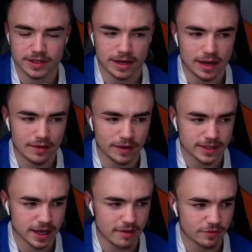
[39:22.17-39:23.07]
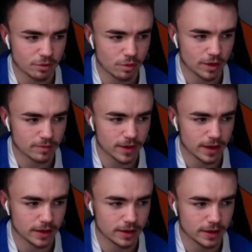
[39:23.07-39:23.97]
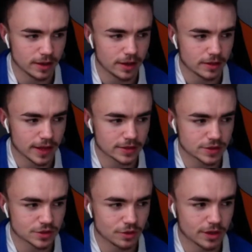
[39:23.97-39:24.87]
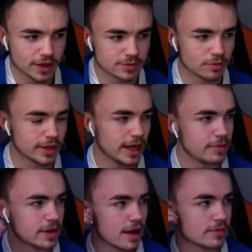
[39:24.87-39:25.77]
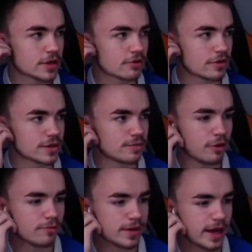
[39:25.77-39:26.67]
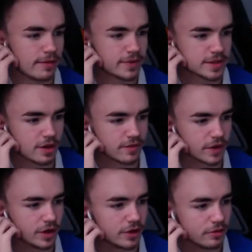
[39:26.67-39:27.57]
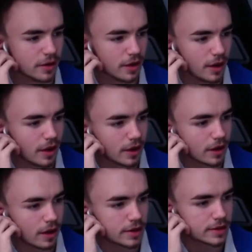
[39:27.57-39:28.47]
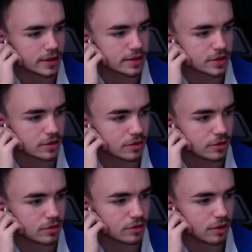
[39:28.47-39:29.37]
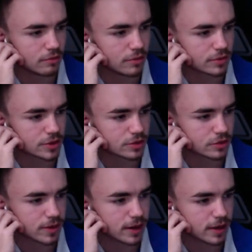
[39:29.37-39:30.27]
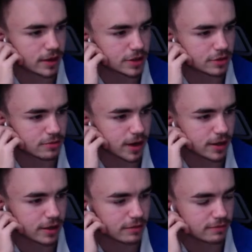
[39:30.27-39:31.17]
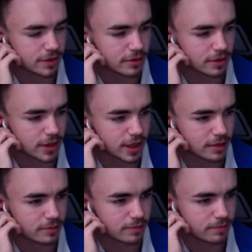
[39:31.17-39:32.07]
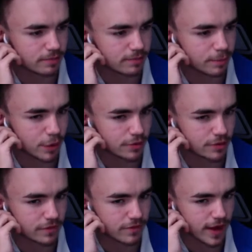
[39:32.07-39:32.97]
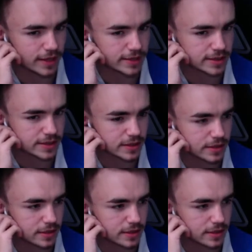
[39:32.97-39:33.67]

It's lovely to have you all with me. Thanks for joining us. We'll keep you covered across the Pompey game this afternoon. Curtis. Oh, I'm not sure about that. Sean Braggart looked like he had a boot to the face.